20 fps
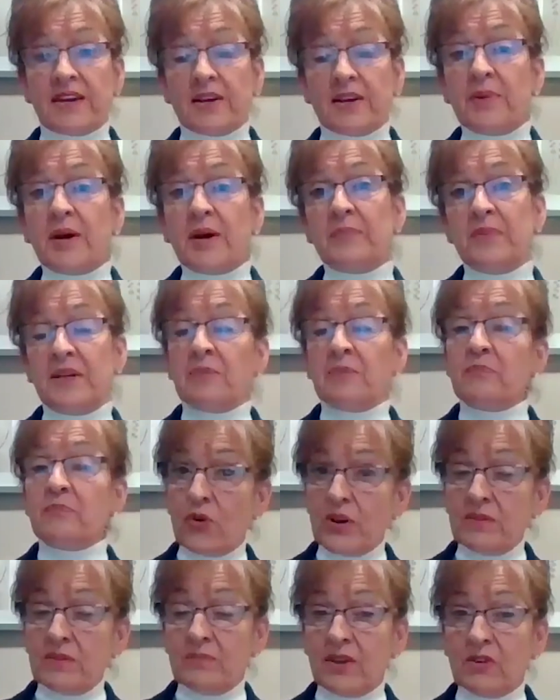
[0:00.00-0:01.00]
up an
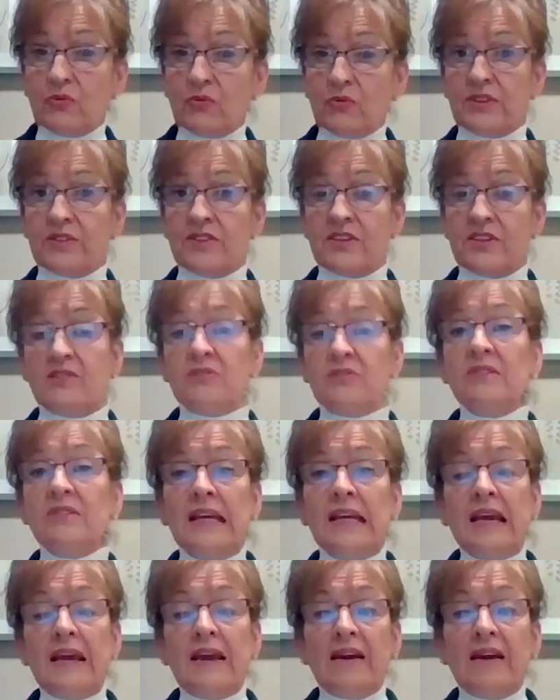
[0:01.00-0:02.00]
appointment with you,
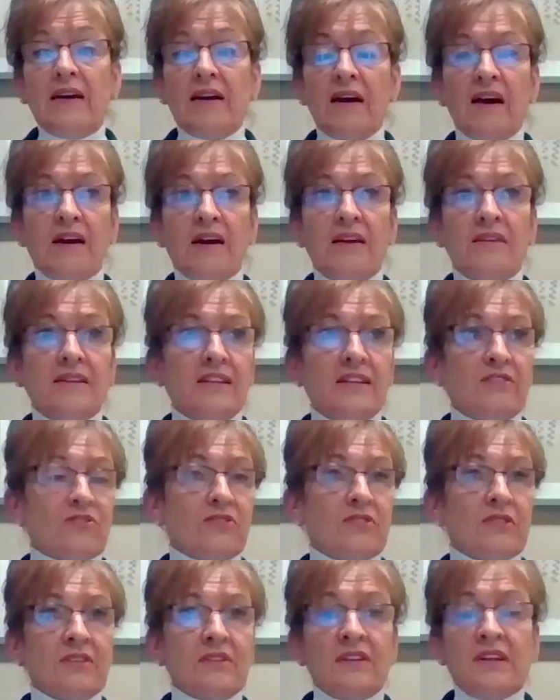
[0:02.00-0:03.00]

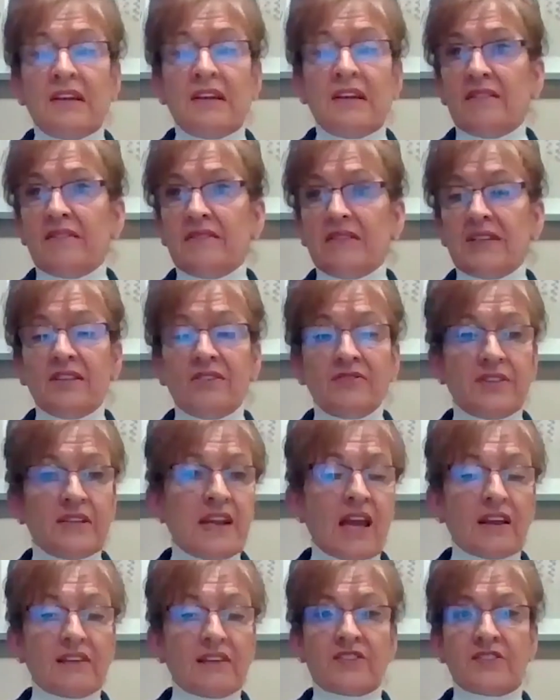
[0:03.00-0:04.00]
either the
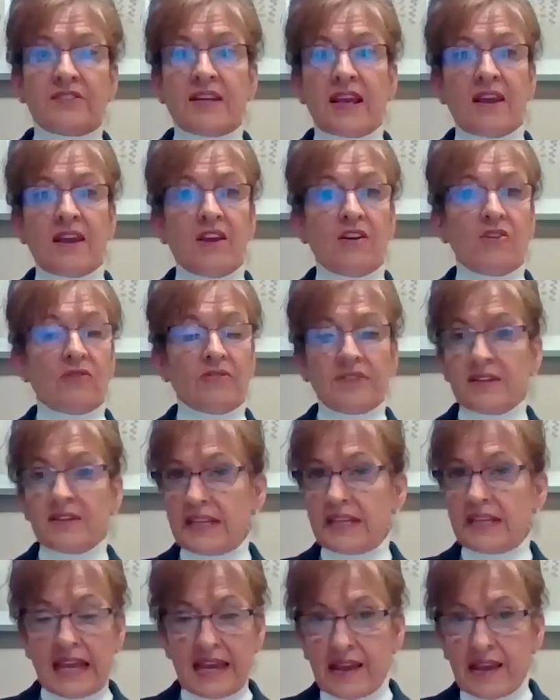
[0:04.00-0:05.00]
next day or the
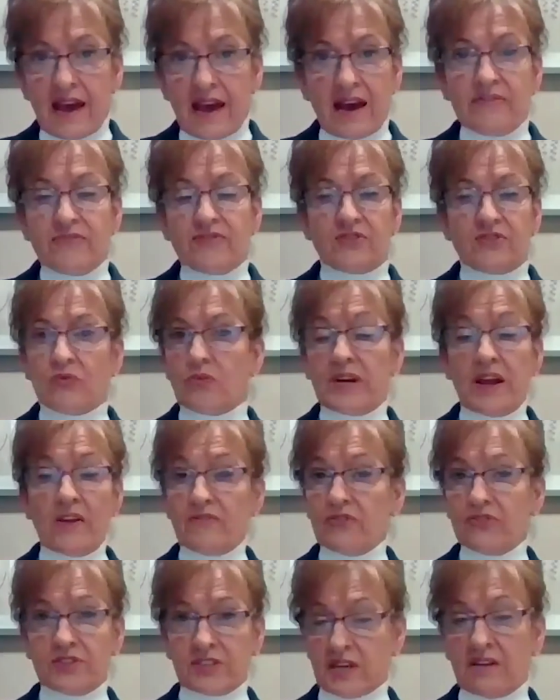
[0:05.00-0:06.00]
day after,
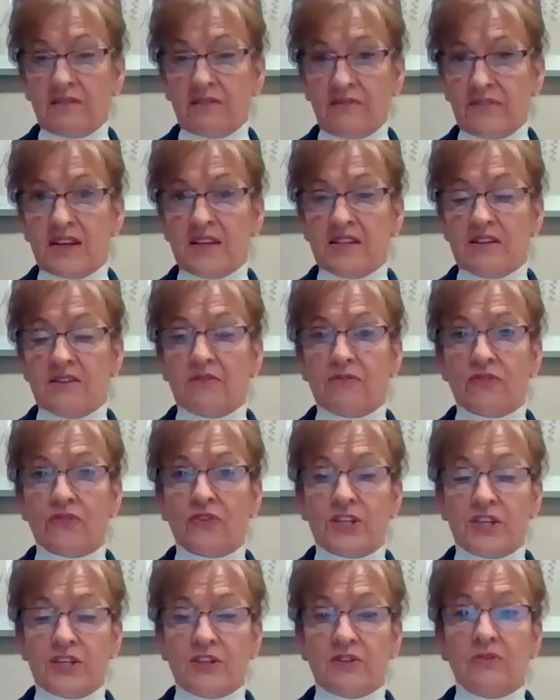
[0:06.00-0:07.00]
whatever's convenient for
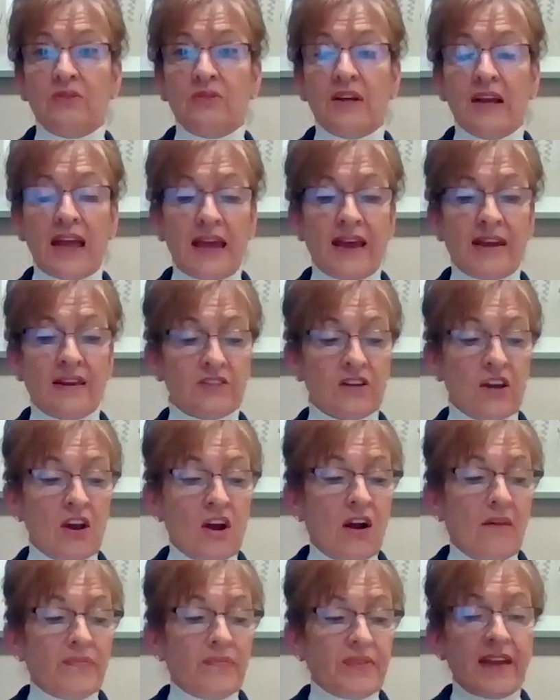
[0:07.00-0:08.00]
you. And
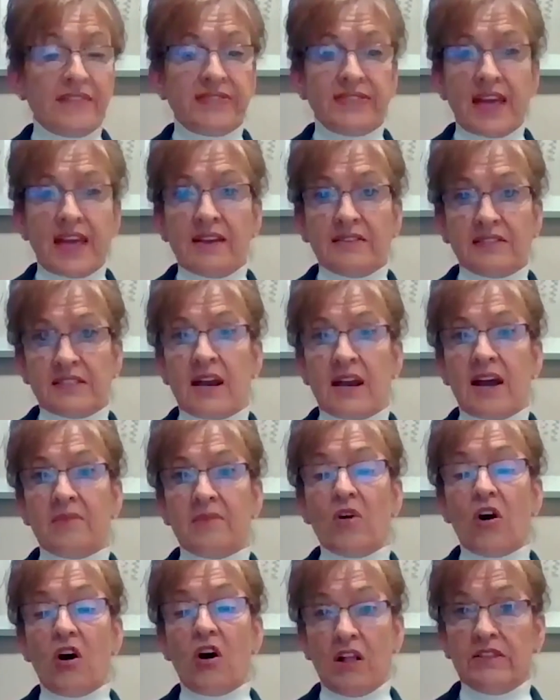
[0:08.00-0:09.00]
at that
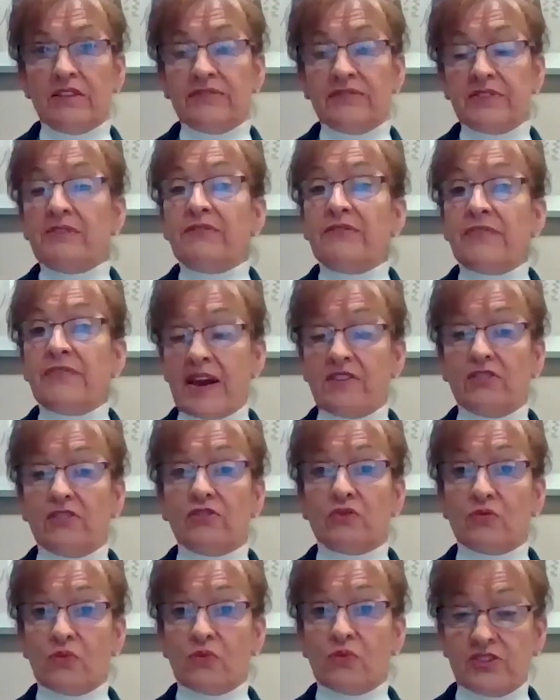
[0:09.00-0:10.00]
time, all of the final
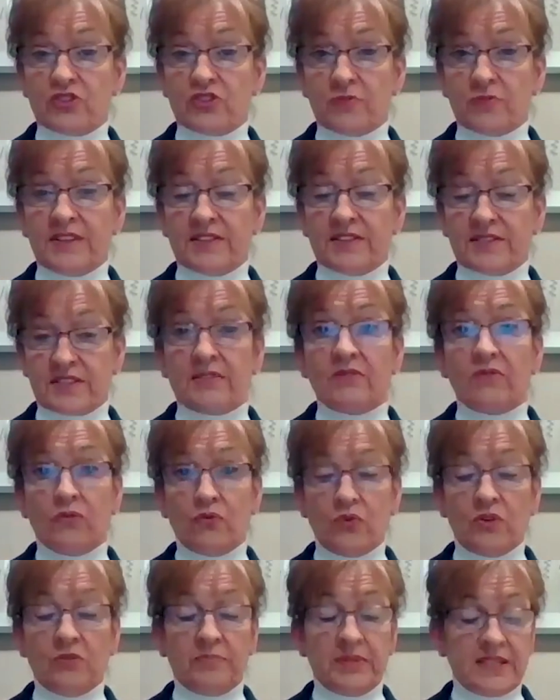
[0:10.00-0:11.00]
arrangements
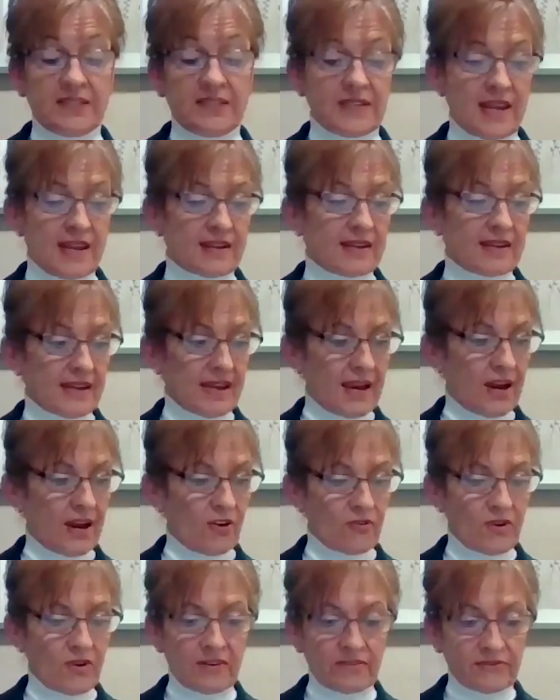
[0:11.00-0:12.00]
will be taken
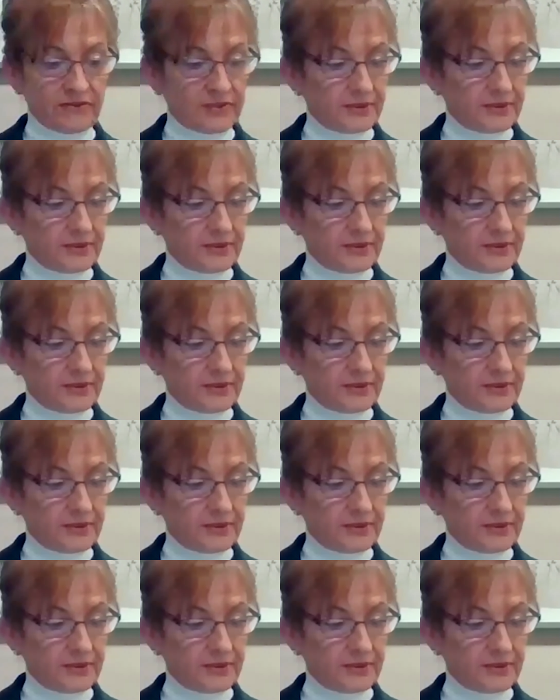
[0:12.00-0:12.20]
care of.